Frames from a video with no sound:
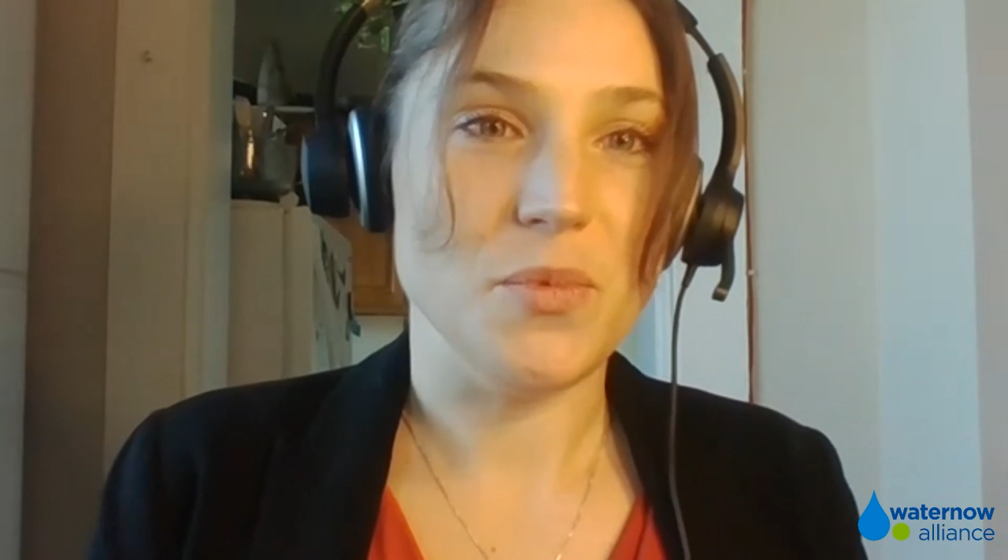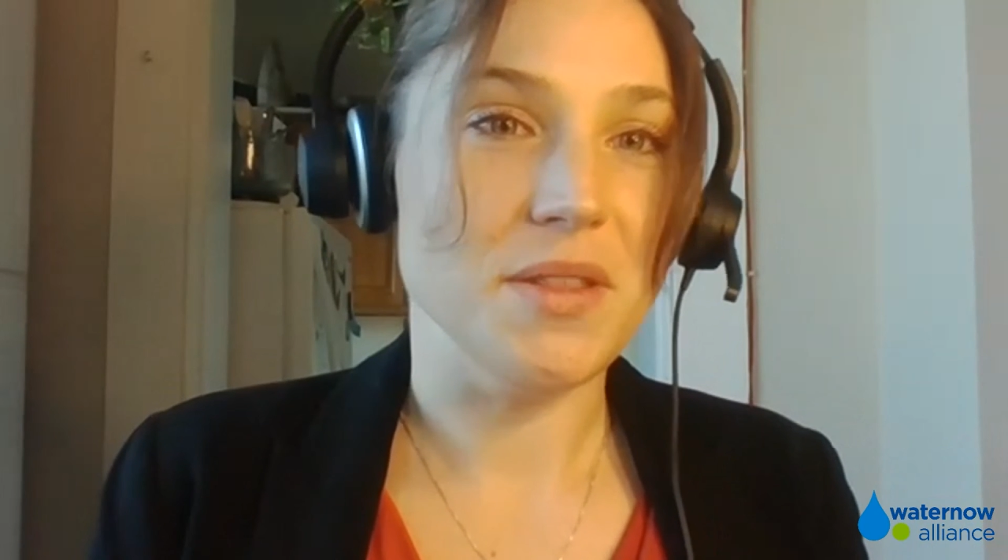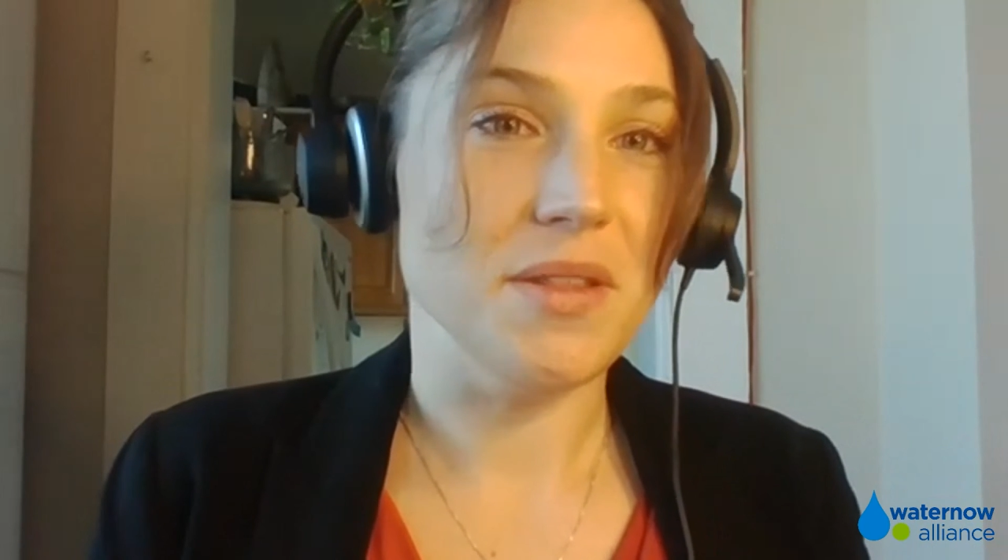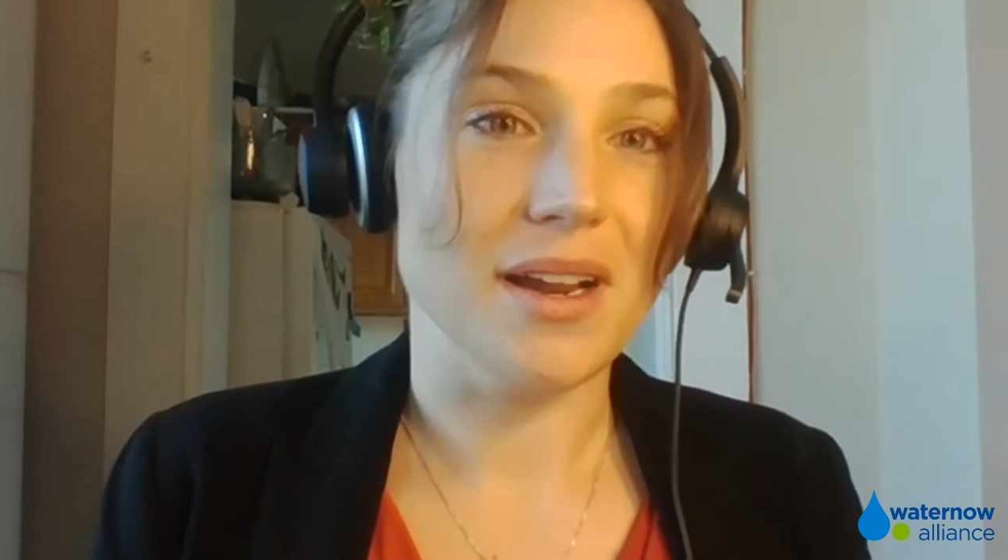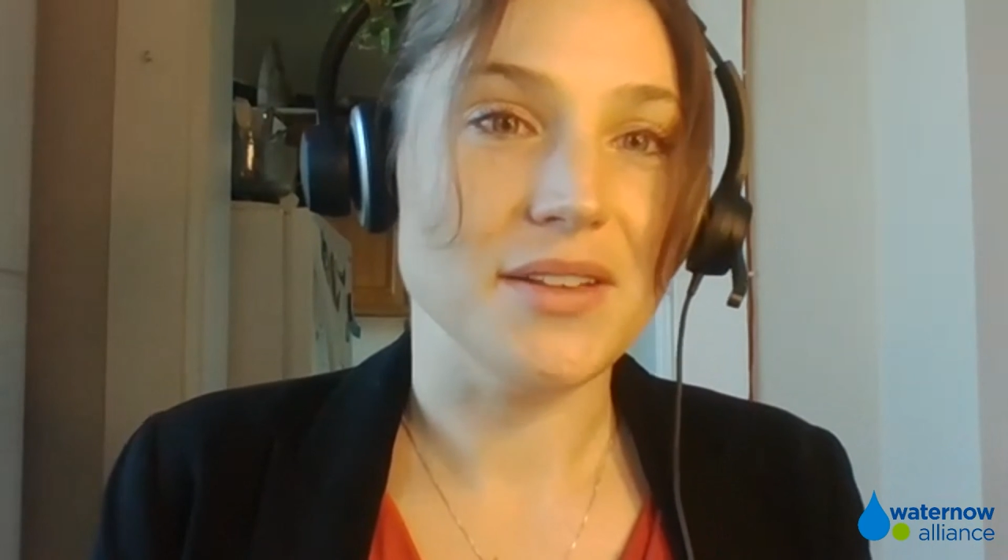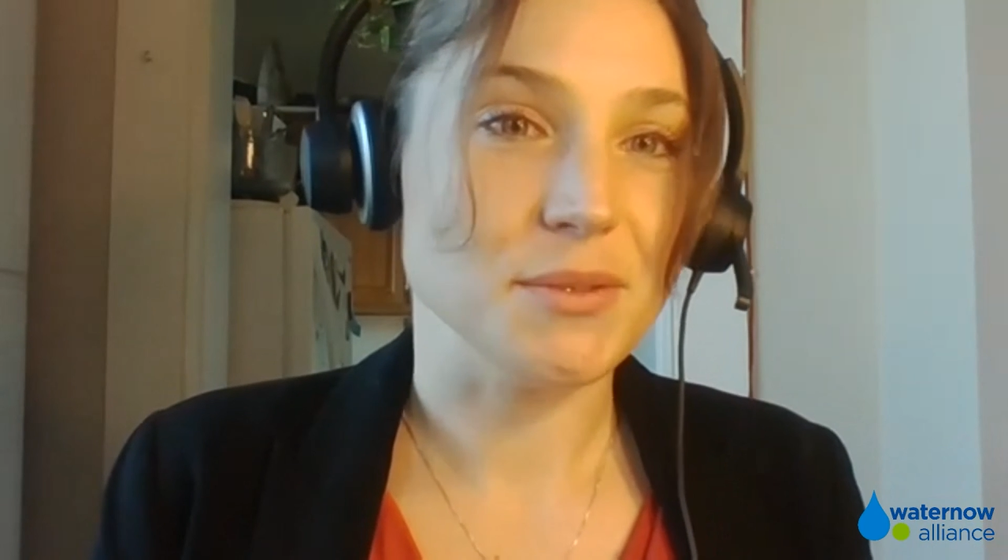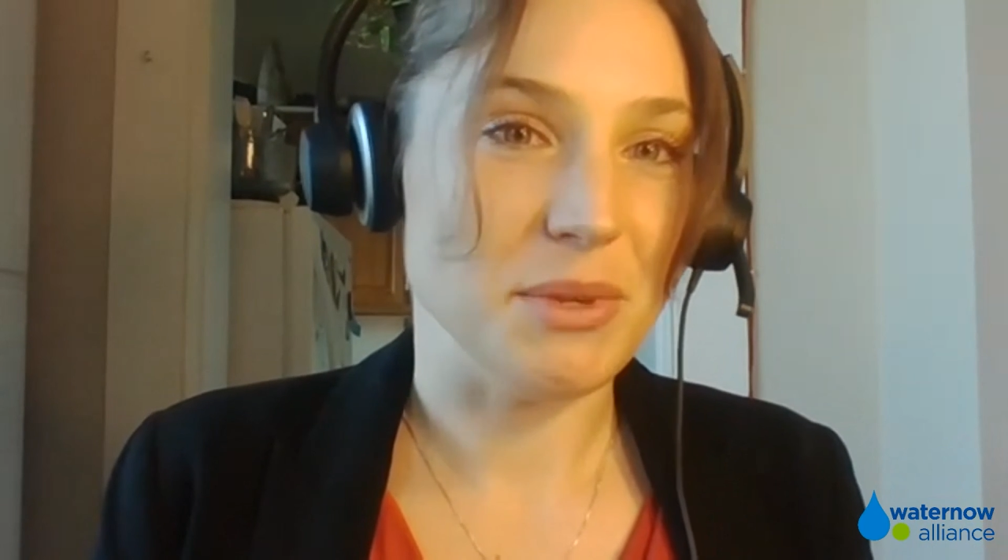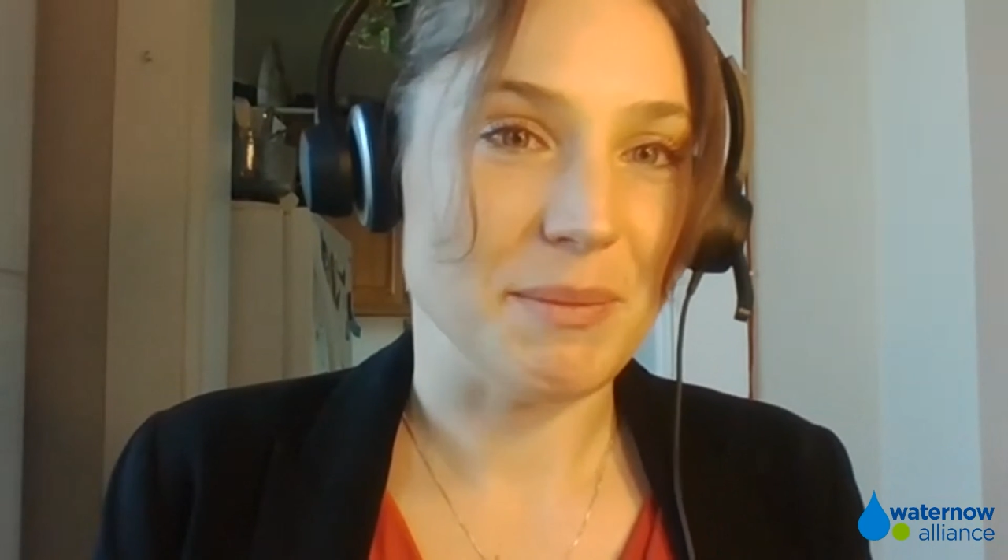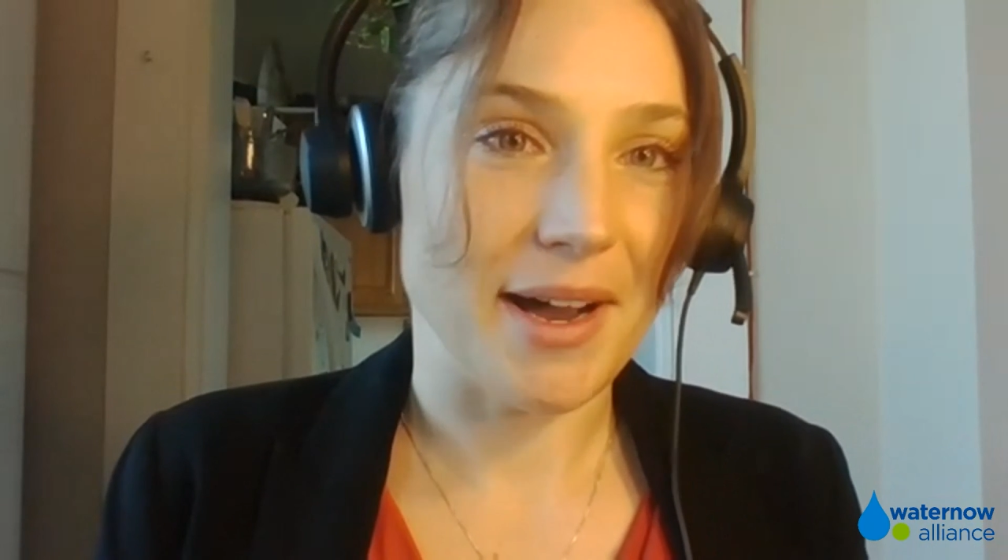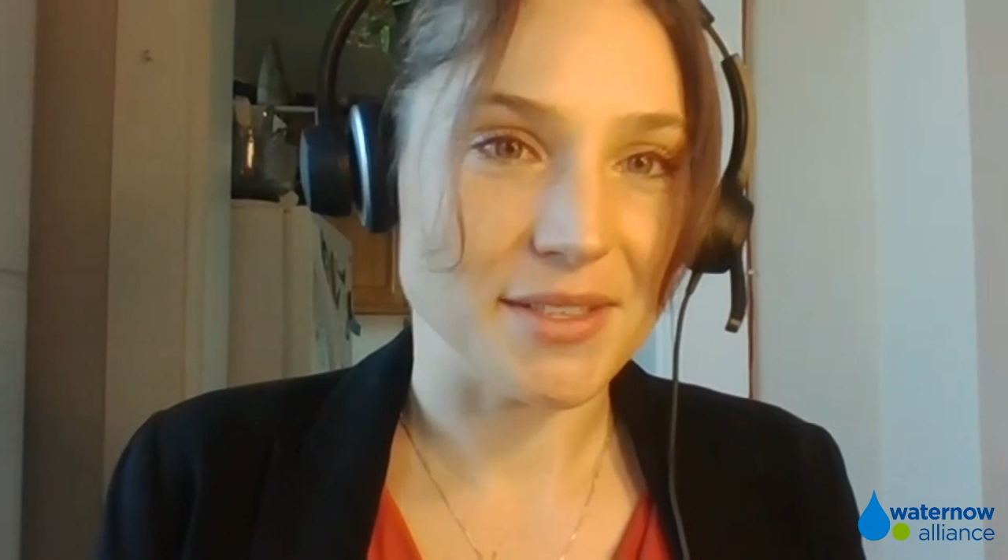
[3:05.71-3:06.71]
none of this would
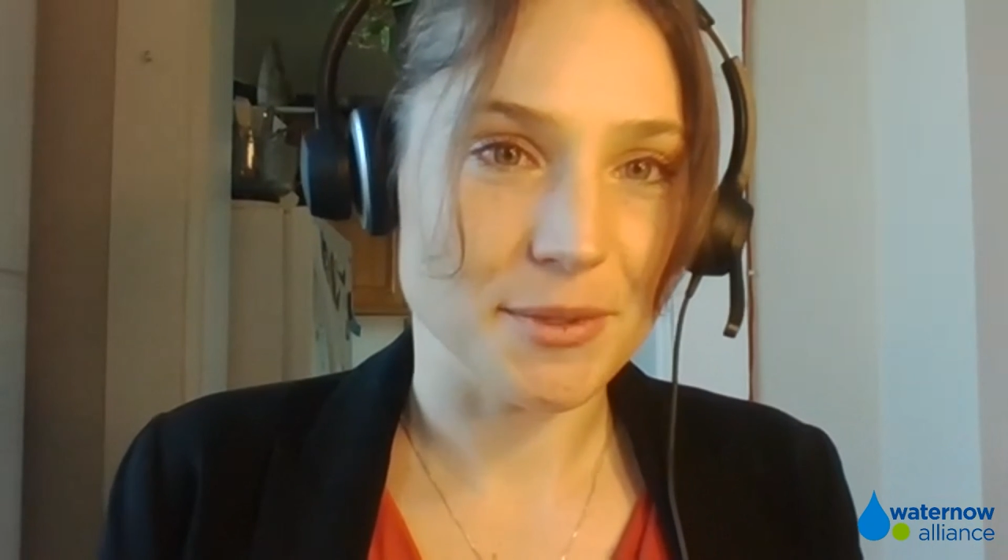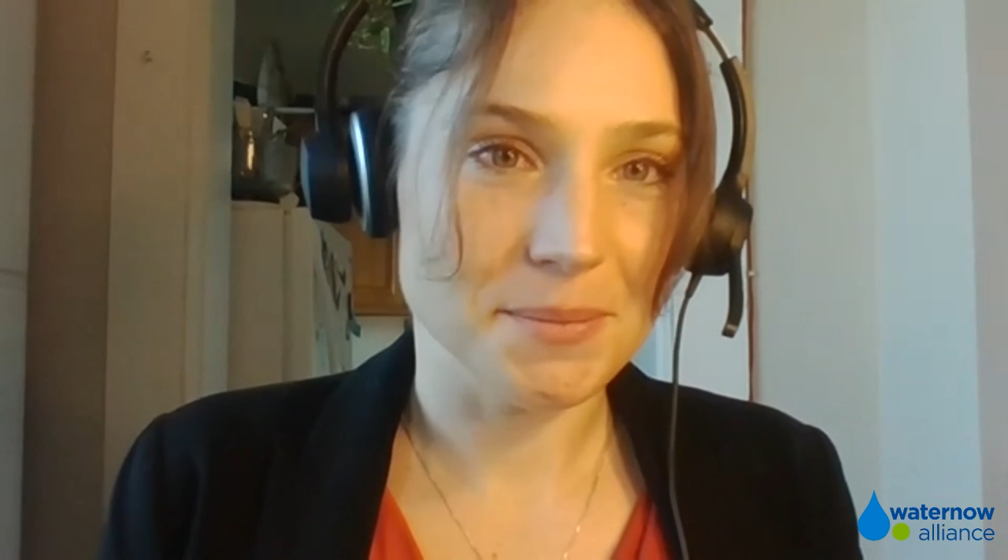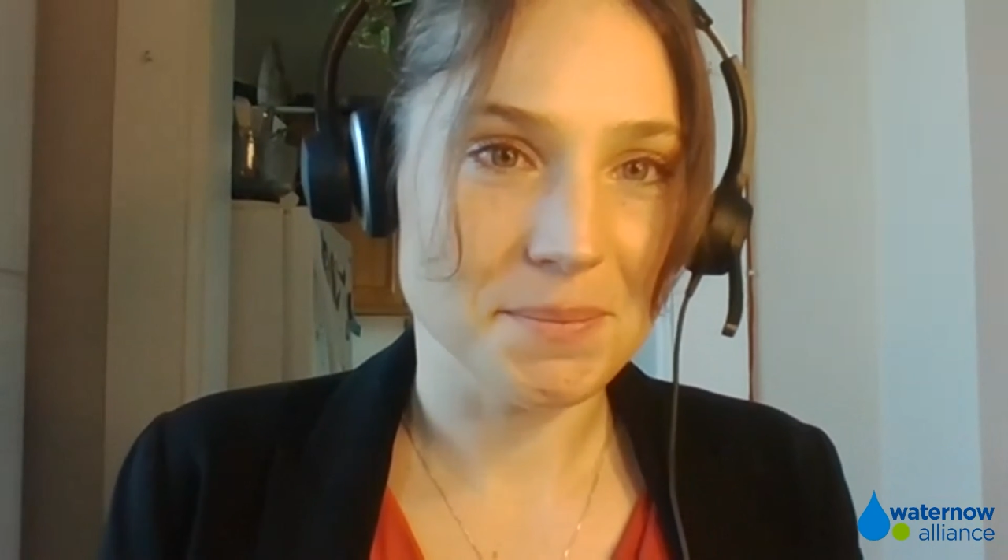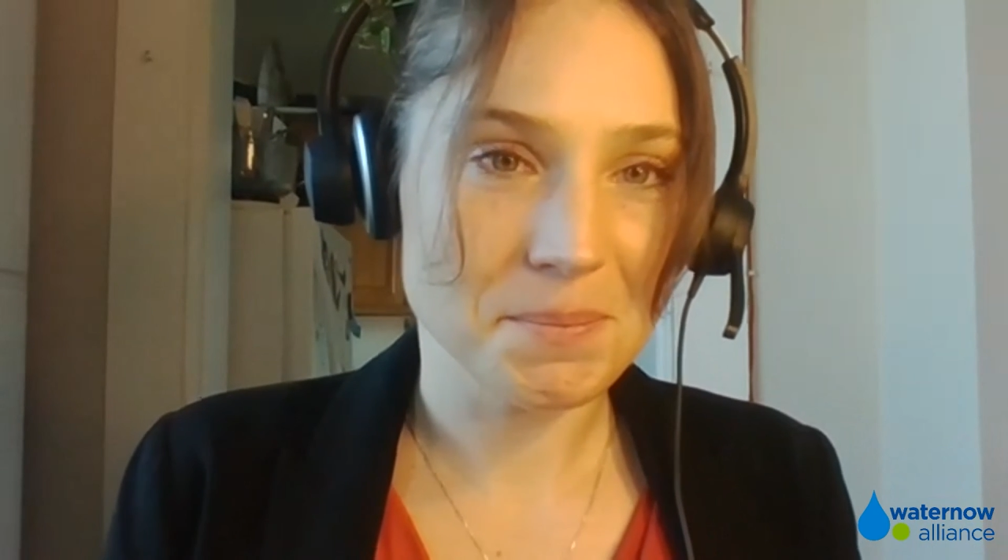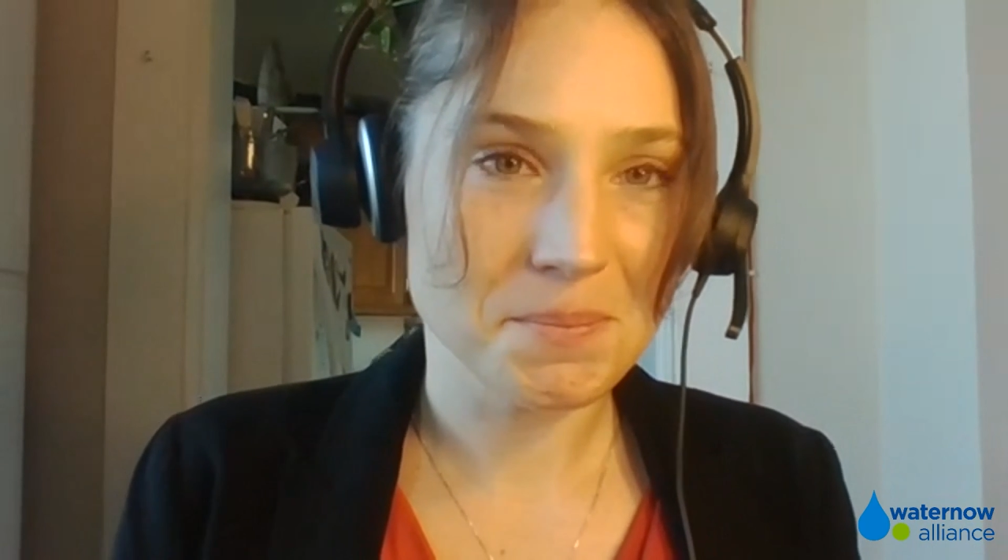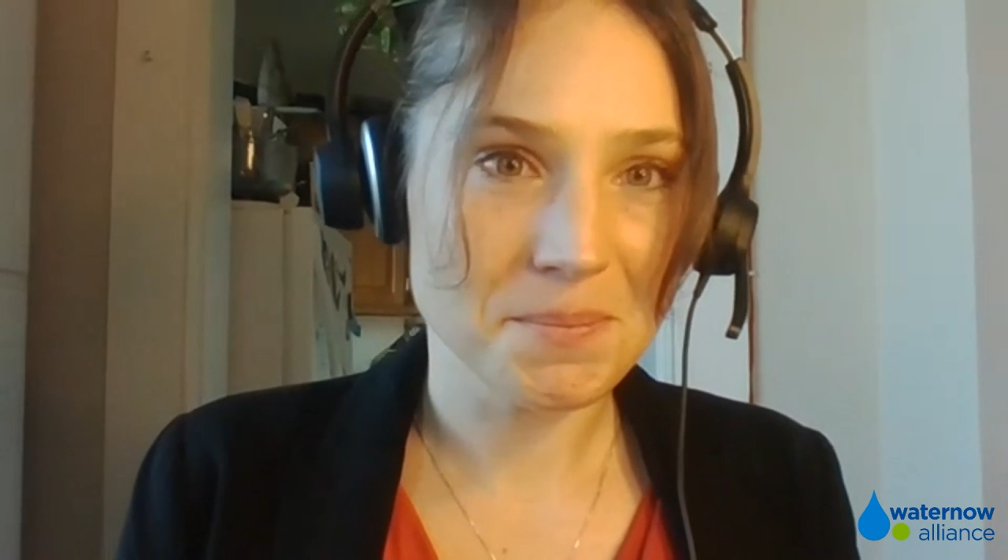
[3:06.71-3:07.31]
be possible.